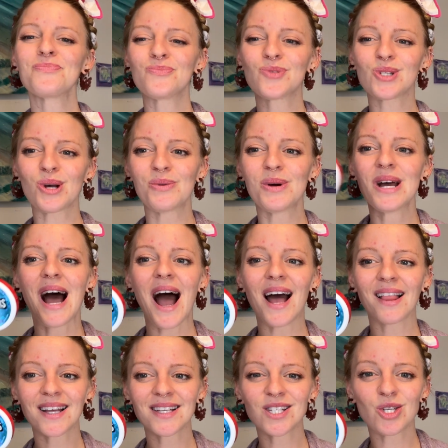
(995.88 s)
So I
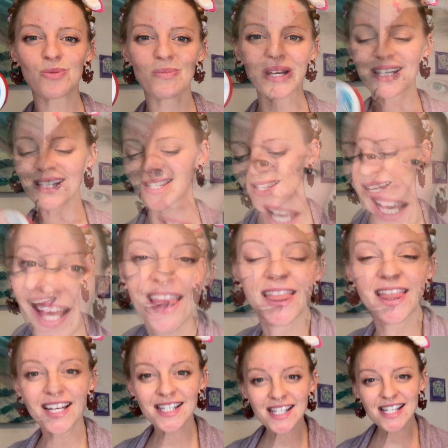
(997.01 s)
like to do mints.
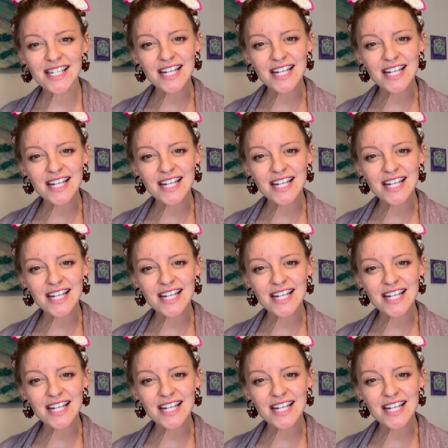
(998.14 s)
This is